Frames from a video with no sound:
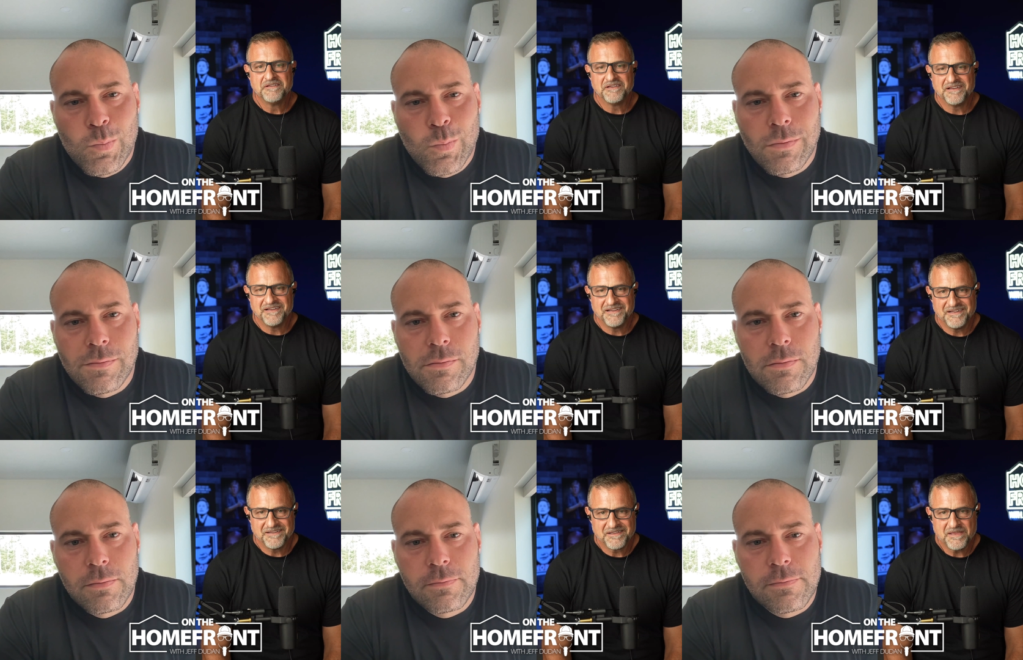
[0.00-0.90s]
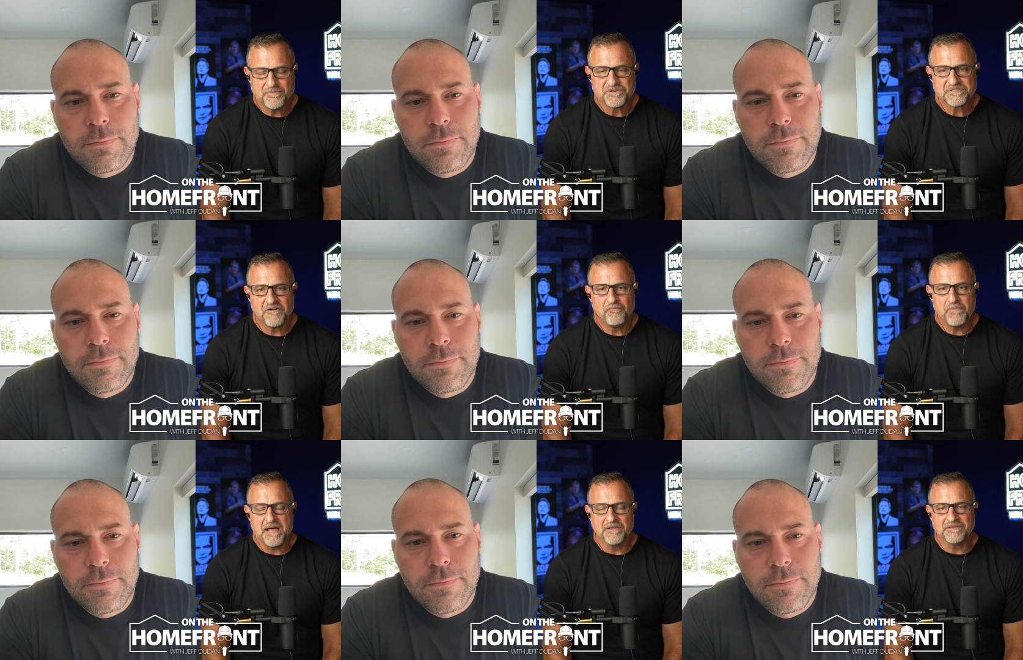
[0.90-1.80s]
Speaker 1: uh, keeping yourself
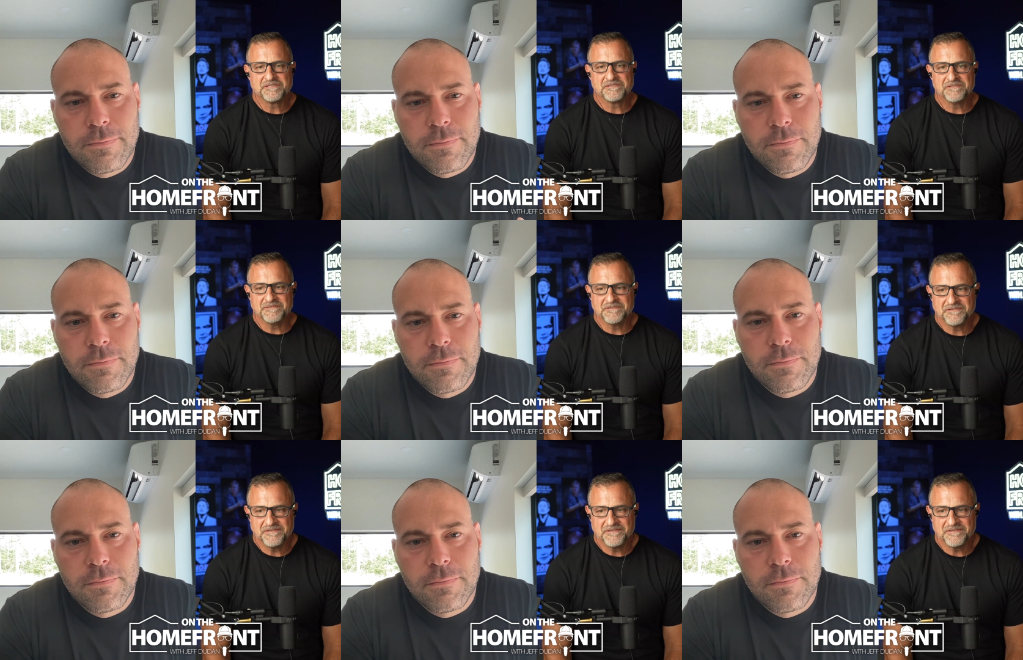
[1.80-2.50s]
balanced and